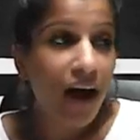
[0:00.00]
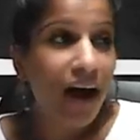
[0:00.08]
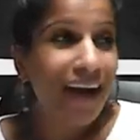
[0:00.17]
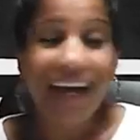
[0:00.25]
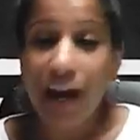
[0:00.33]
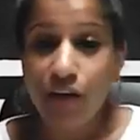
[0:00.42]

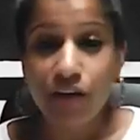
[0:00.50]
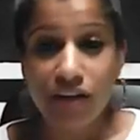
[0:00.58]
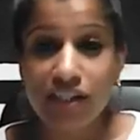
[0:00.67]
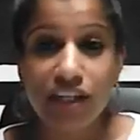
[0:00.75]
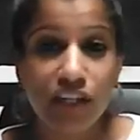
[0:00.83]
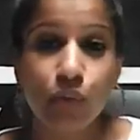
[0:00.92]
I
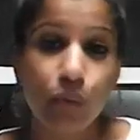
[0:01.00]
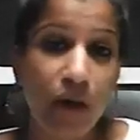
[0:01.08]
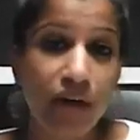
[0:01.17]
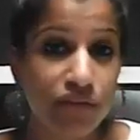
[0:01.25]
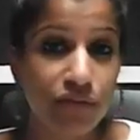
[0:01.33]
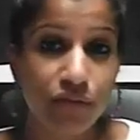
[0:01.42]
guarantee you will
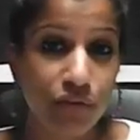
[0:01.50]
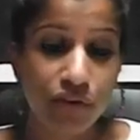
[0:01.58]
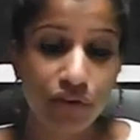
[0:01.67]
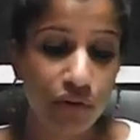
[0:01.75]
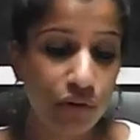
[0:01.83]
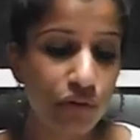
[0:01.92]
have different
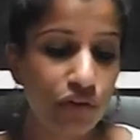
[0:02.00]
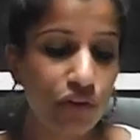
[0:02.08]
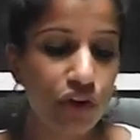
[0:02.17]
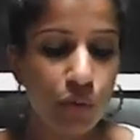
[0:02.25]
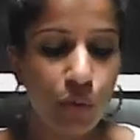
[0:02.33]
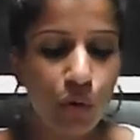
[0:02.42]
results,
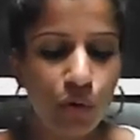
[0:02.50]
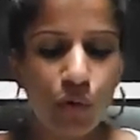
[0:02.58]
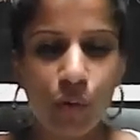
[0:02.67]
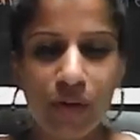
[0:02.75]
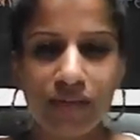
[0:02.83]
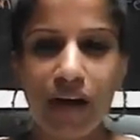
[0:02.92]
that you won't
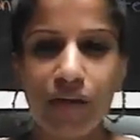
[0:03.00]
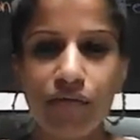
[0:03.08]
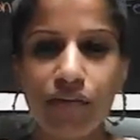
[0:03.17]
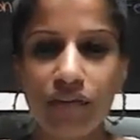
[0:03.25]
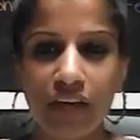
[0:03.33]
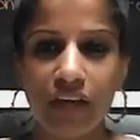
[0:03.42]
always have
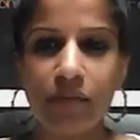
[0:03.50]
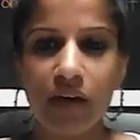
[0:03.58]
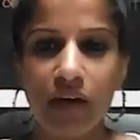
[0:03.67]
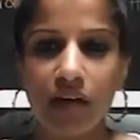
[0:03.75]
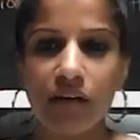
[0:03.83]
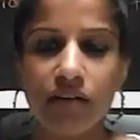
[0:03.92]
the same
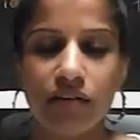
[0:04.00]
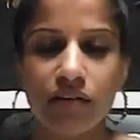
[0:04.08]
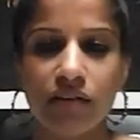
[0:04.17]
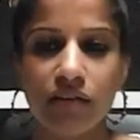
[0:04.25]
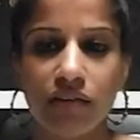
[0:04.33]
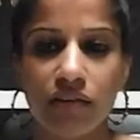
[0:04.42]

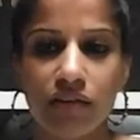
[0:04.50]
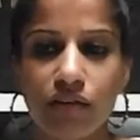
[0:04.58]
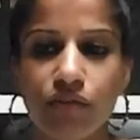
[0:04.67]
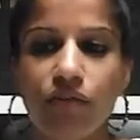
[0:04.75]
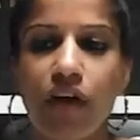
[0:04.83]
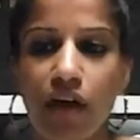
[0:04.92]
colors
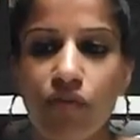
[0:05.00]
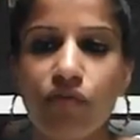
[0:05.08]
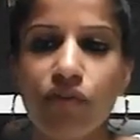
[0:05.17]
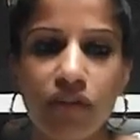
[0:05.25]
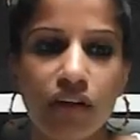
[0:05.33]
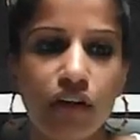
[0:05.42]
for
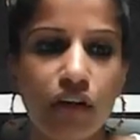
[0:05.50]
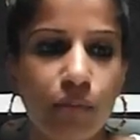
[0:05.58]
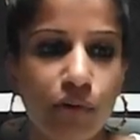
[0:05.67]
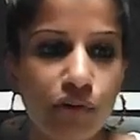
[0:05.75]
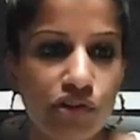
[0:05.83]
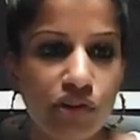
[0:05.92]
every single
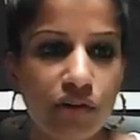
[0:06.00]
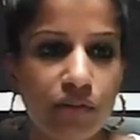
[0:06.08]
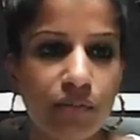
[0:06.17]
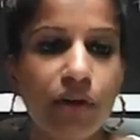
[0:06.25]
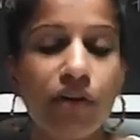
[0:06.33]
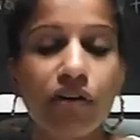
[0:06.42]
emotion,
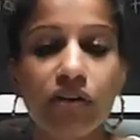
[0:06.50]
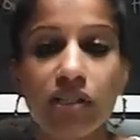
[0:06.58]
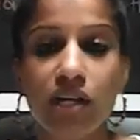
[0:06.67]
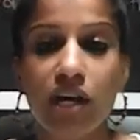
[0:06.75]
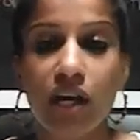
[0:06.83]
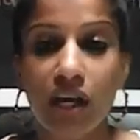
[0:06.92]

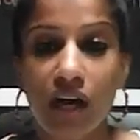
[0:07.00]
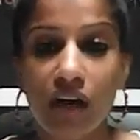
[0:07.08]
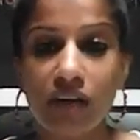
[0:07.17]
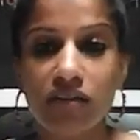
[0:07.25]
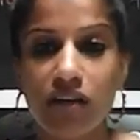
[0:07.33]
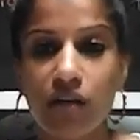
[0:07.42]
because
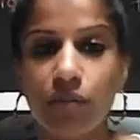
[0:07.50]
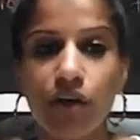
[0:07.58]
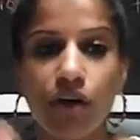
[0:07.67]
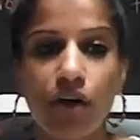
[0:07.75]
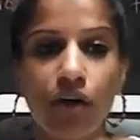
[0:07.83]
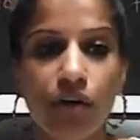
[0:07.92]
colors come and
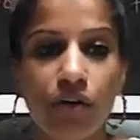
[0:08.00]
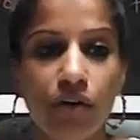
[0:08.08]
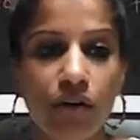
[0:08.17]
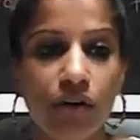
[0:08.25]
go.